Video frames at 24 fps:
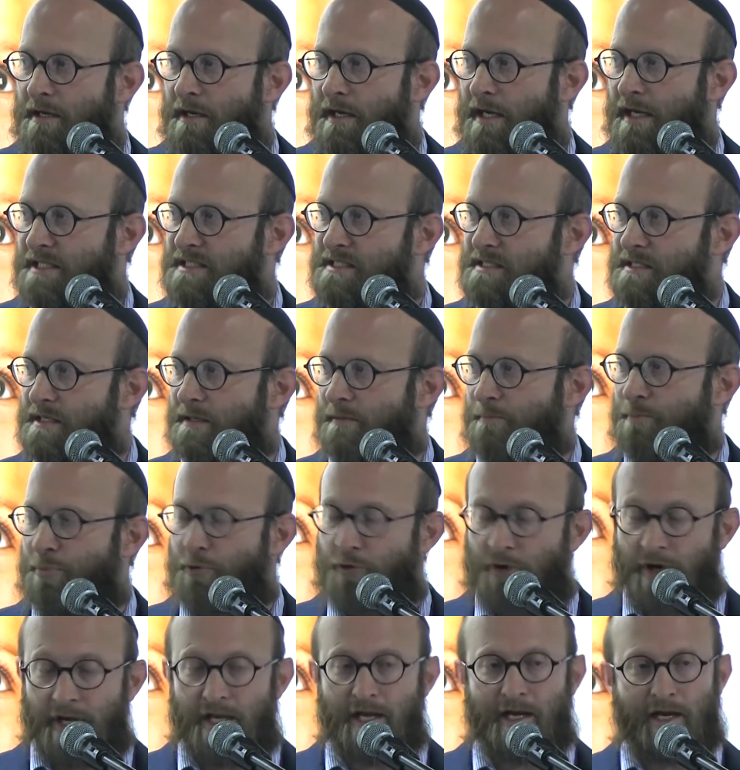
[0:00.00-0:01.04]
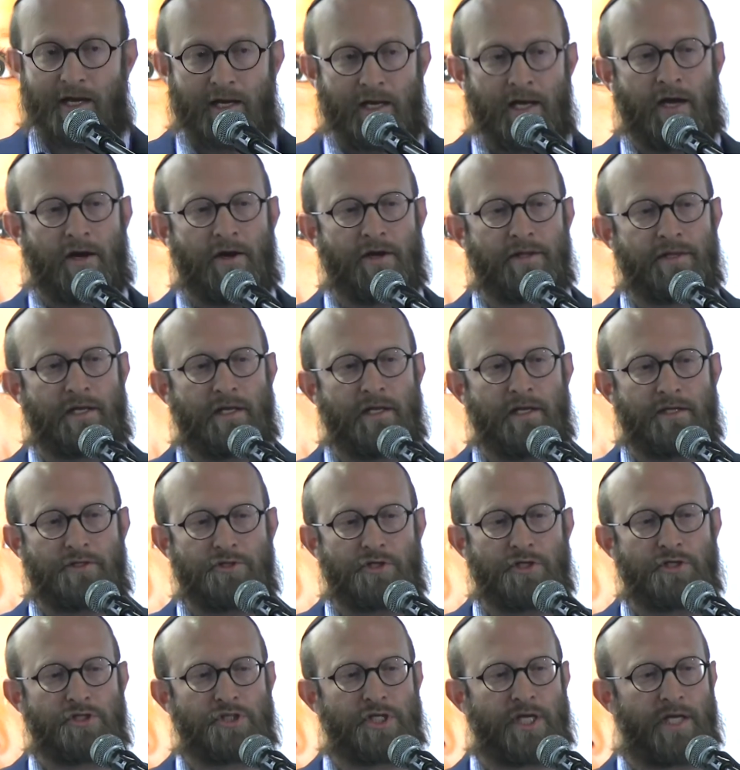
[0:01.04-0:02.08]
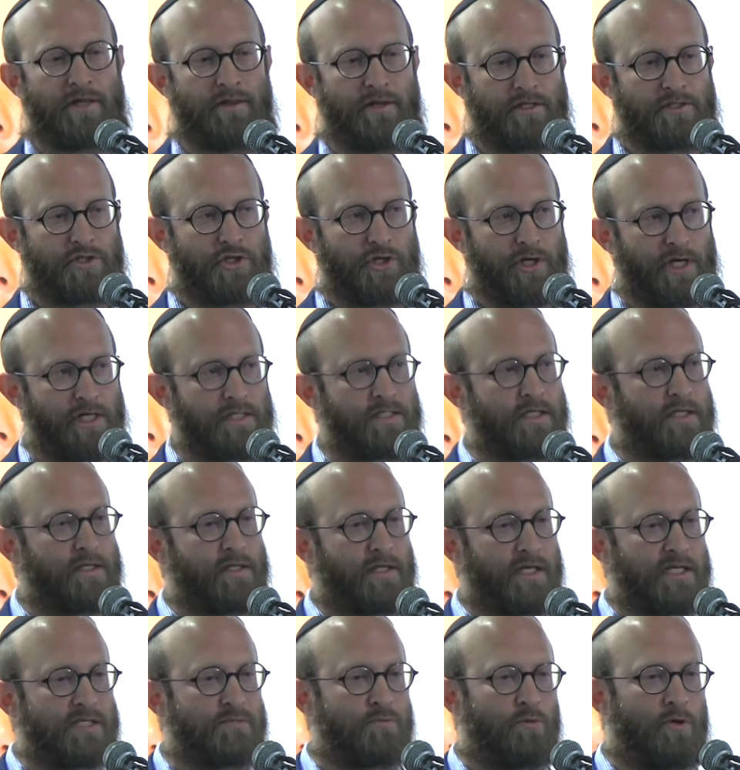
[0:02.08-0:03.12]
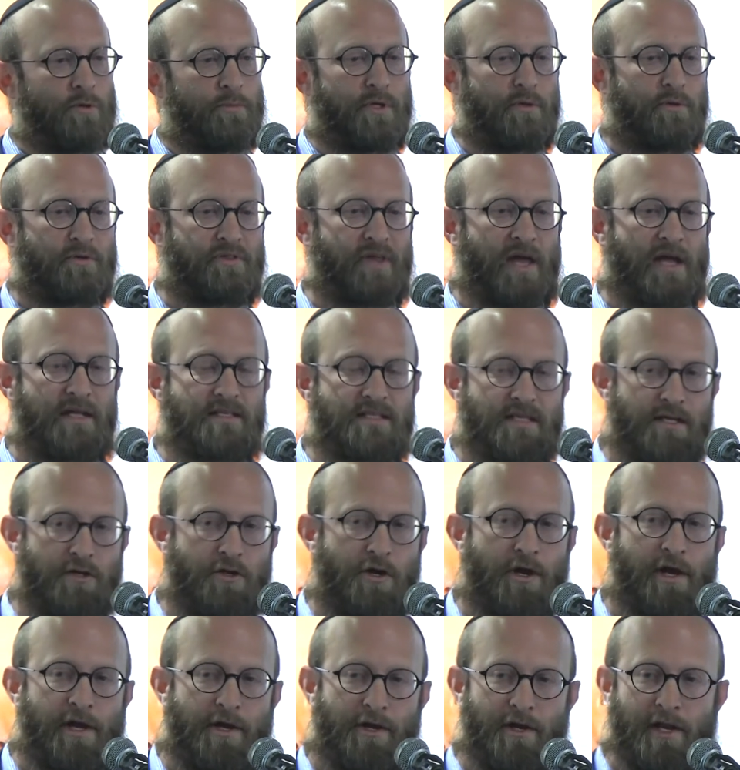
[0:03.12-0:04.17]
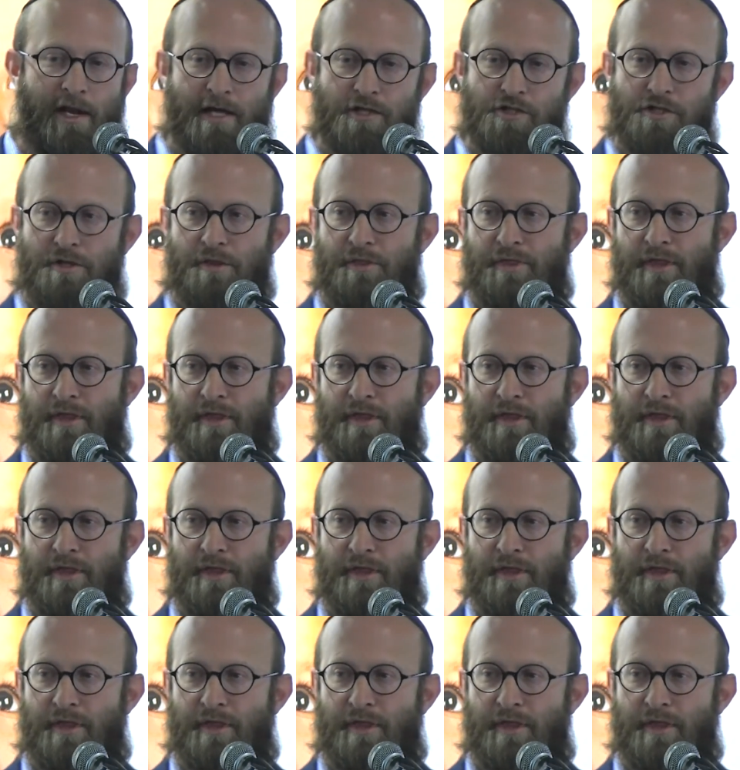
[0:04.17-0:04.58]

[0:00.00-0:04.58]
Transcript: it's pretty clear in the literature that treating these women with anticoagulation